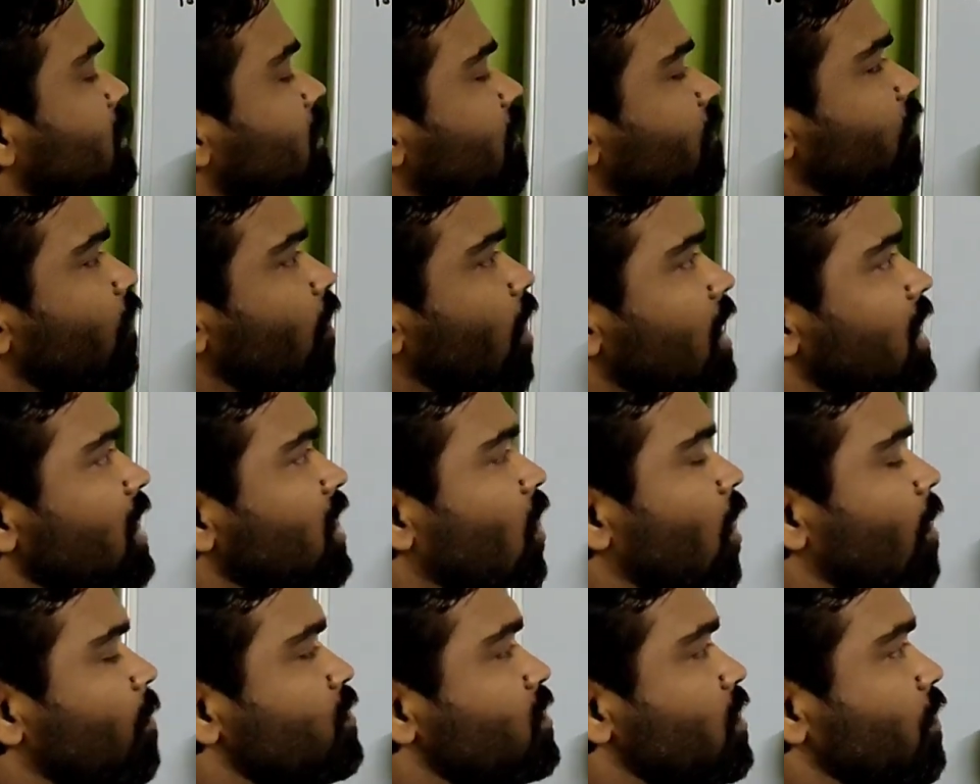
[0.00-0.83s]
The
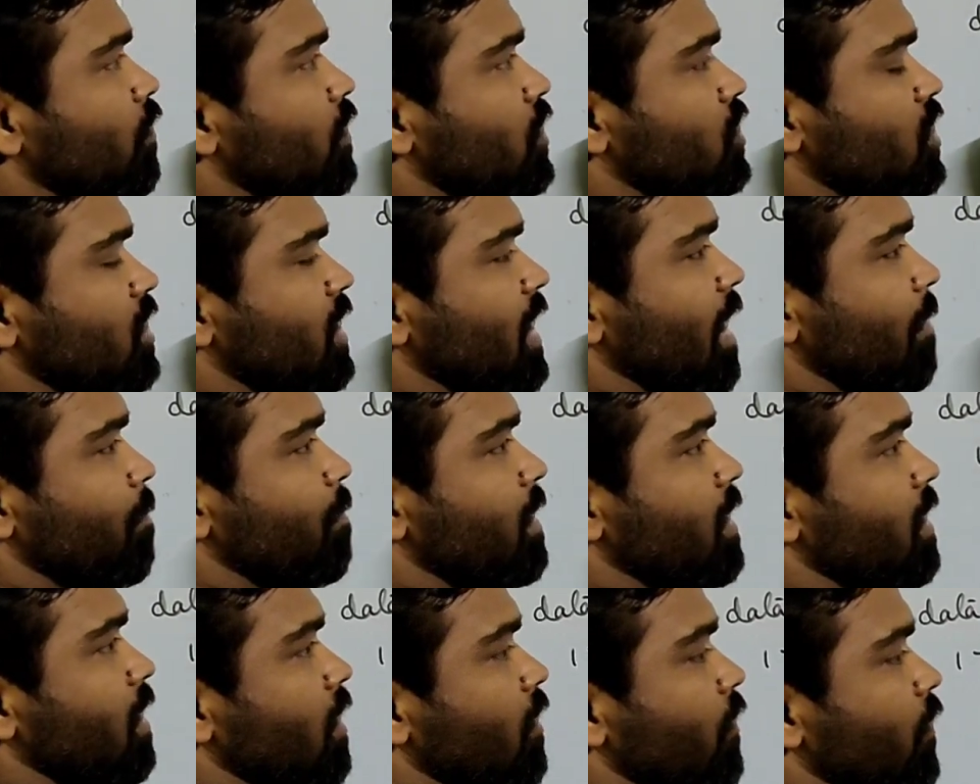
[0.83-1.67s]
following observation have
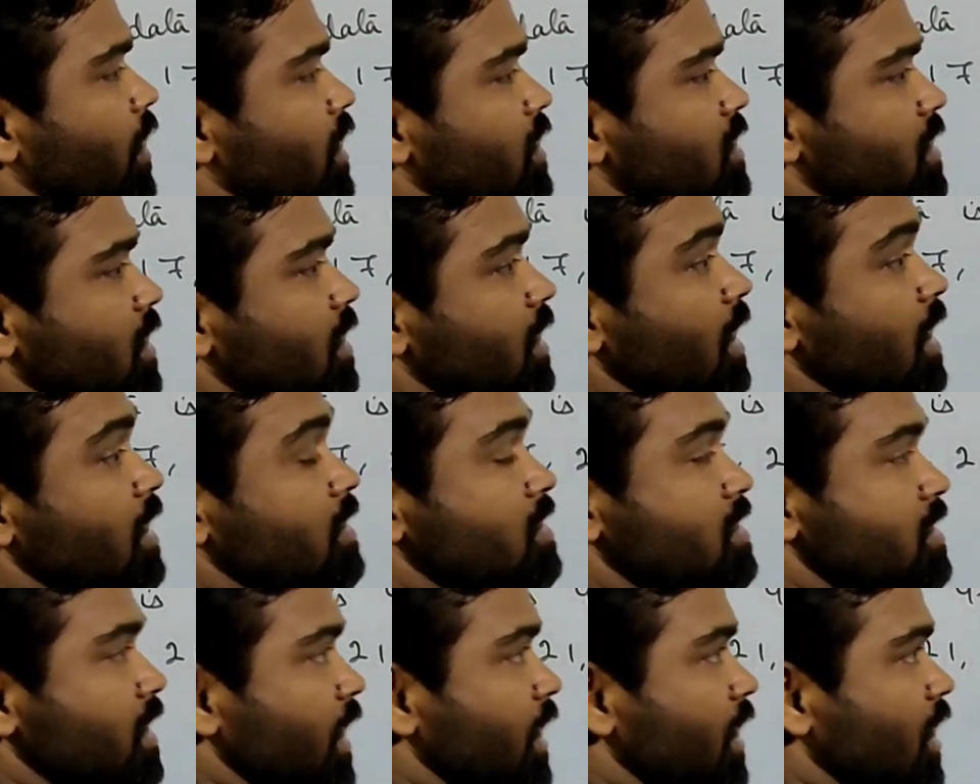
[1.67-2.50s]
been arranged in
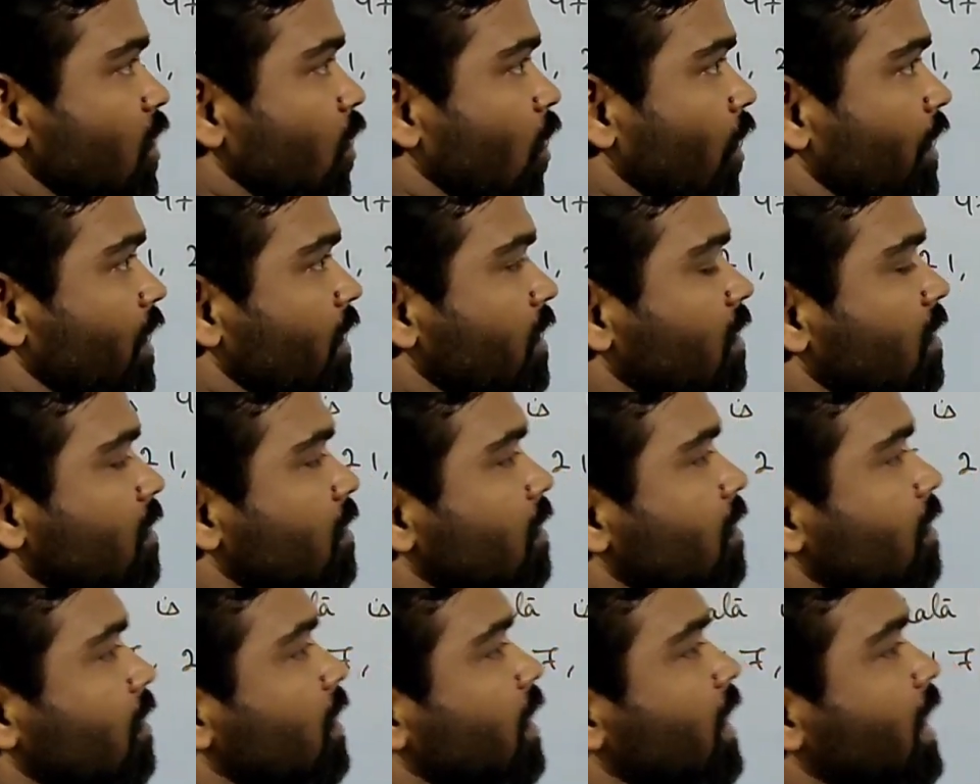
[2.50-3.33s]
ascending order.
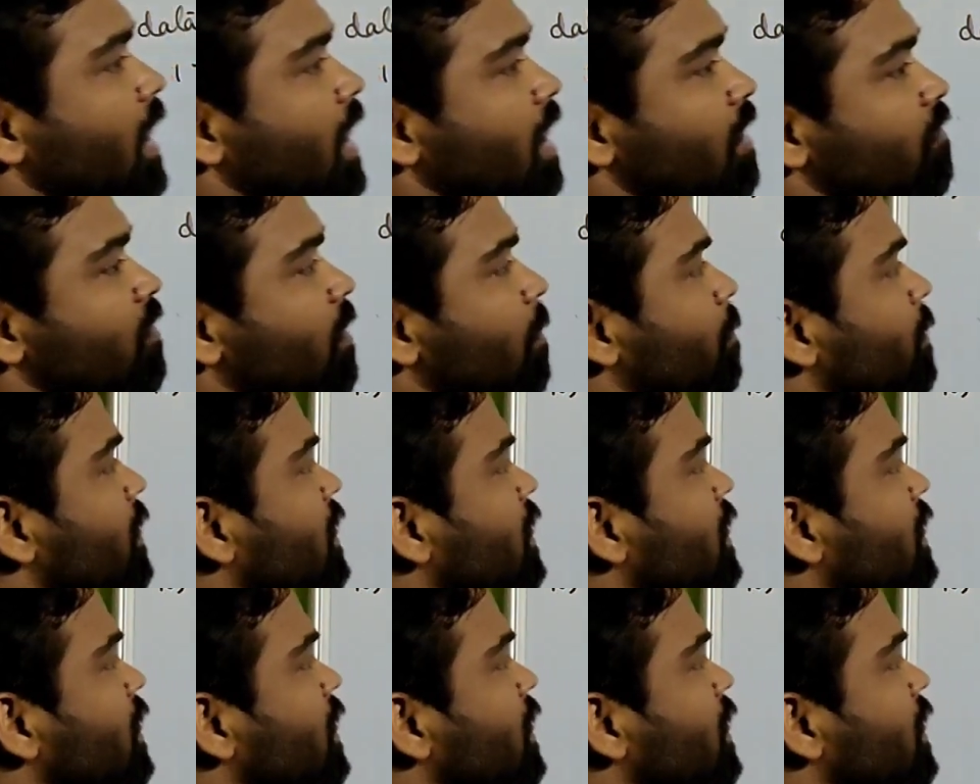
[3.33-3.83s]
If the